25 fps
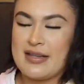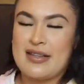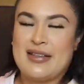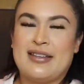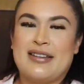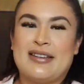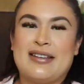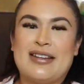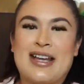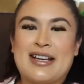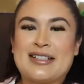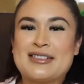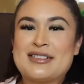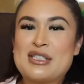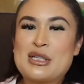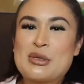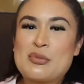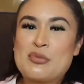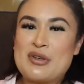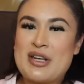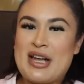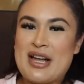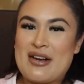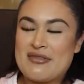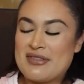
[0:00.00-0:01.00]
Next
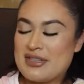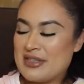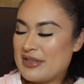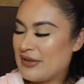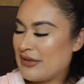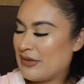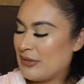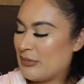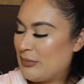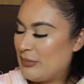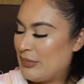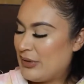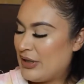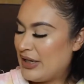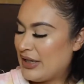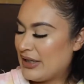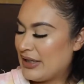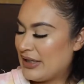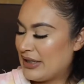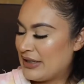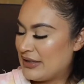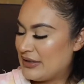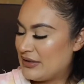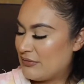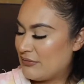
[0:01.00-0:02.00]
up, we have another
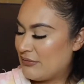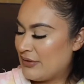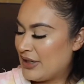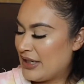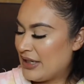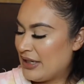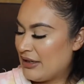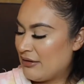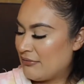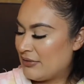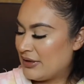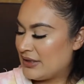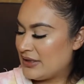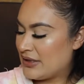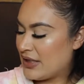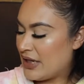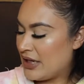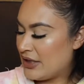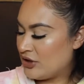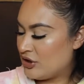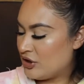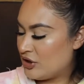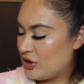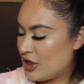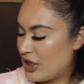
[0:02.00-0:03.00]
book. It's Reading with
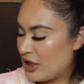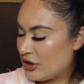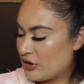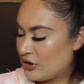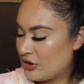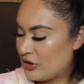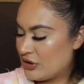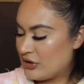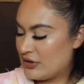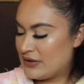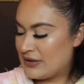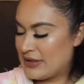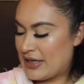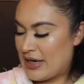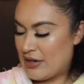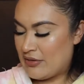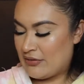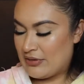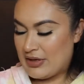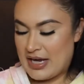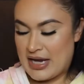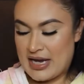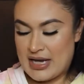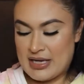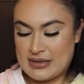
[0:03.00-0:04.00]
Touch, Texture,
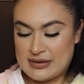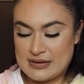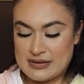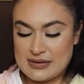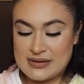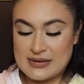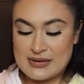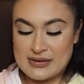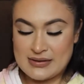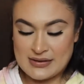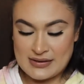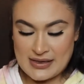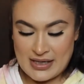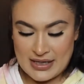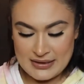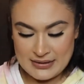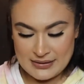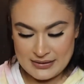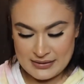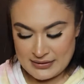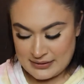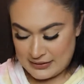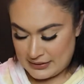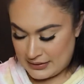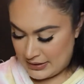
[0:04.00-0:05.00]
Sound, and
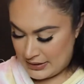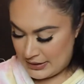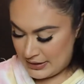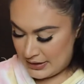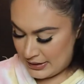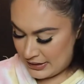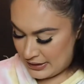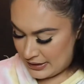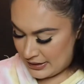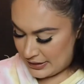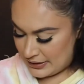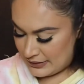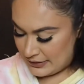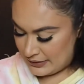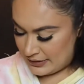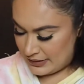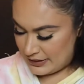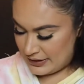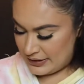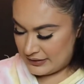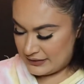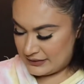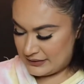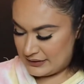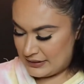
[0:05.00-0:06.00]
Scent. And
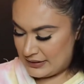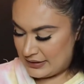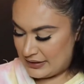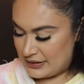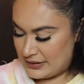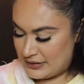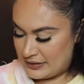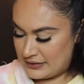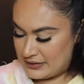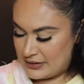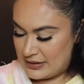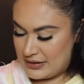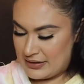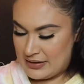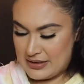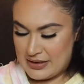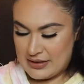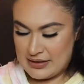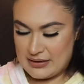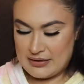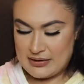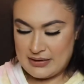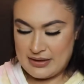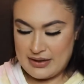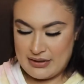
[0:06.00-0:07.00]
this is the
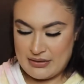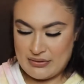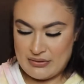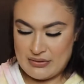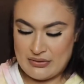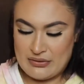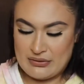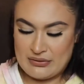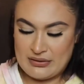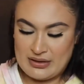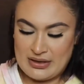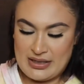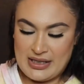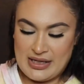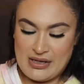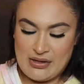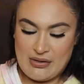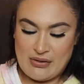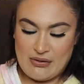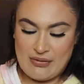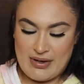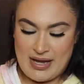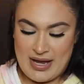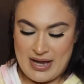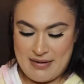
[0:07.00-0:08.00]
little
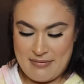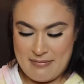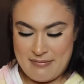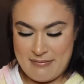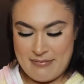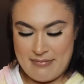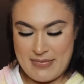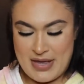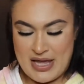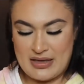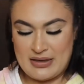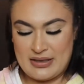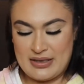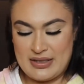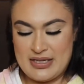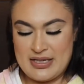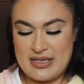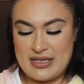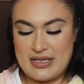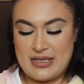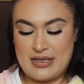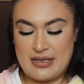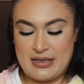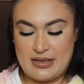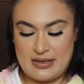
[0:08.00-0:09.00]
Leo and
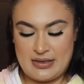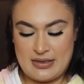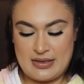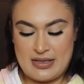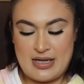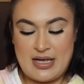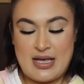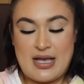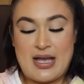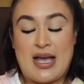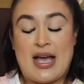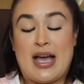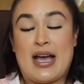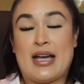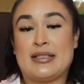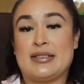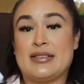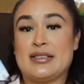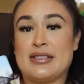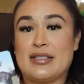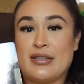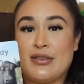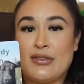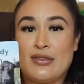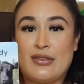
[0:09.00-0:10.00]
Melody
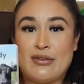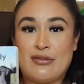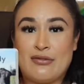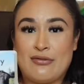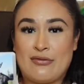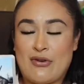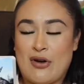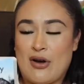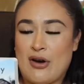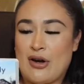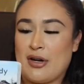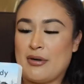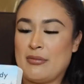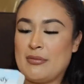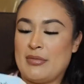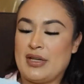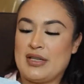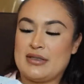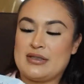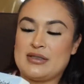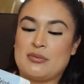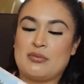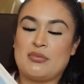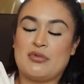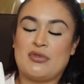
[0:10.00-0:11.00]
at the Farm.
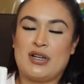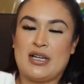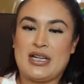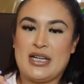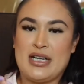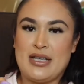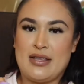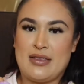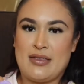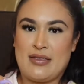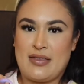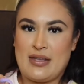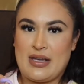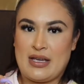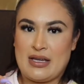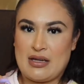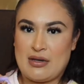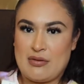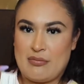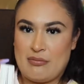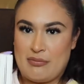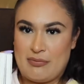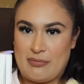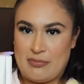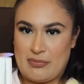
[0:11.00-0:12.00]
It's a pretty thick
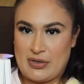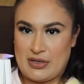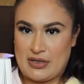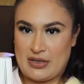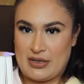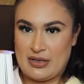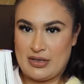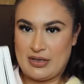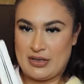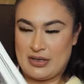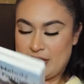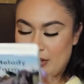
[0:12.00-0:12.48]
book,